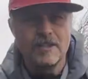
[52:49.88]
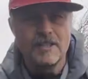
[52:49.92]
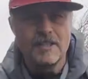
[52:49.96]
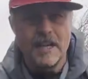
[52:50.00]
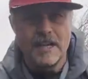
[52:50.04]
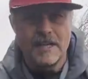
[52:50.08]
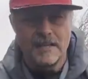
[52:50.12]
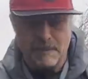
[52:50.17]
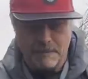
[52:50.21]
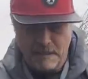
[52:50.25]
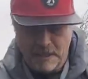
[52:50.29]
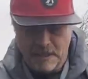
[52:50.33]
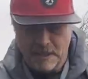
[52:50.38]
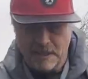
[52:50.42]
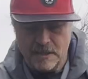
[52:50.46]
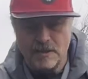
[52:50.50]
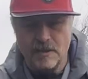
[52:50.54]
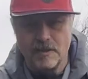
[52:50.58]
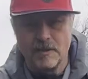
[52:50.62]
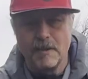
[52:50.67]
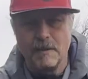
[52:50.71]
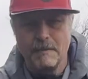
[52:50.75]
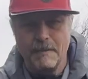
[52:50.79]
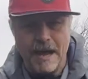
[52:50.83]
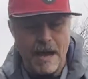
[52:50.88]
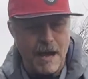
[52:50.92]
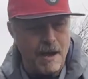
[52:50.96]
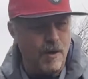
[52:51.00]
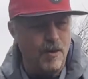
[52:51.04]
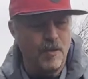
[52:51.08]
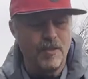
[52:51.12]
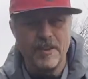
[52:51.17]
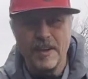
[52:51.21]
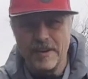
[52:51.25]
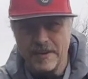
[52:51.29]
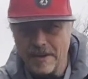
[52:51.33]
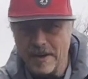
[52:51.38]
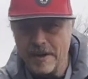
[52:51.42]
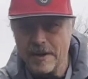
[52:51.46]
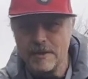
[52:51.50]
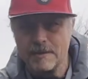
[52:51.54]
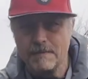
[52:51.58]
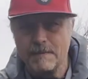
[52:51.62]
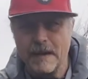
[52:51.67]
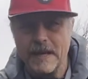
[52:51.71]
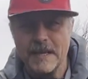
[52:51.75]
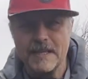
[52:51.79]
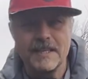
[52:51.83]
centimetres on the mat, on the nose
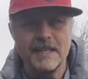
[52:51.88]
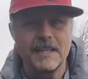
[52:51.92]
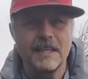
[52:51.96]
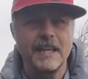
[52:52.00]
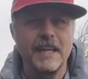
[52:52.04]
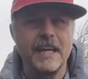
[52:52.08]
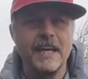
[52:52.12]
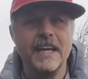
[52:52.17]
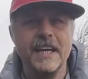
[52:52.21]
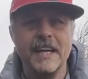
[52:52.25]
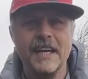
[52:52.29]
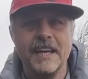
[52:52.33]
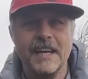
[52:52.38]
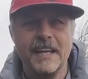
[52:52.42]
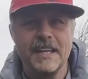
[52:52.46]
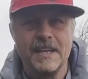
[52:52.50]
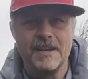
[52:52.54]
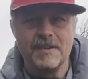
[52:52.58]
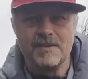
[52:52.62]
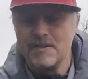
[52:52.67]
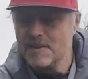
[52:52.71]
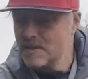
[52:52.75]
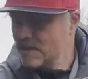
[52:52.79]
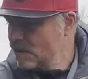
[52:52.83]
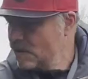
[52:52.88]
basically. This was